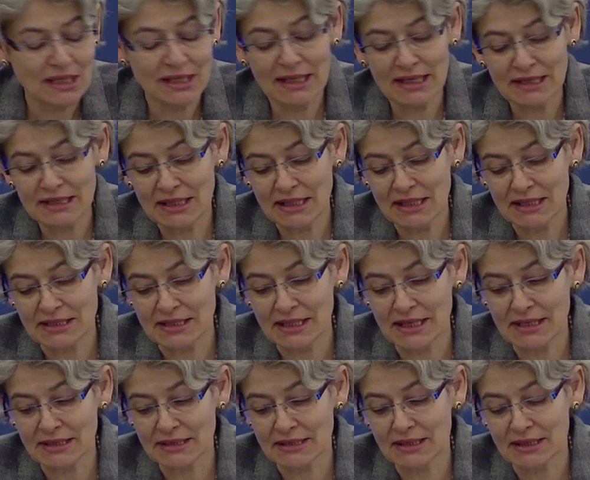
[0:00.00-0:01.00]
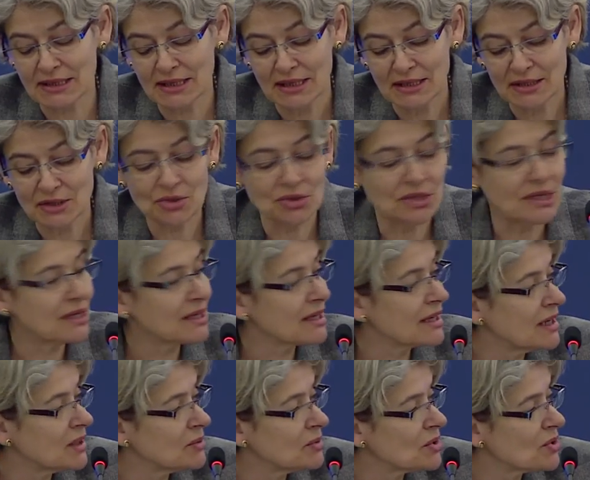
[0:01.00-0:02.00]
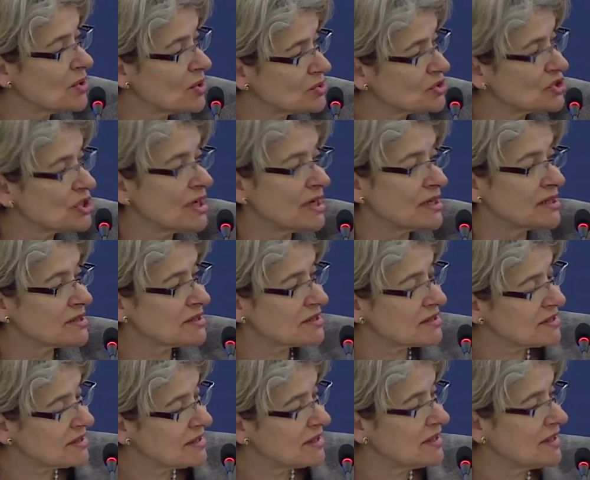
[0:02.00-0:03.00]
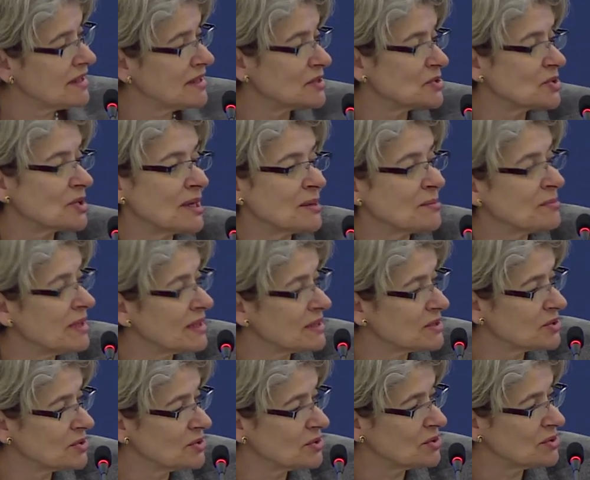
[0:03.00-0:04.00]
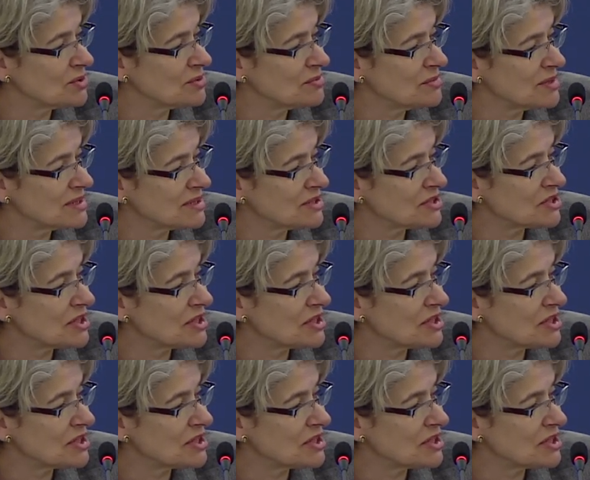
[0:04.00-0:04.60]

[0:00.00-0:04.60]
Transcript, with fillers: that he said to thank our co-chairs and to come back to you, Mr.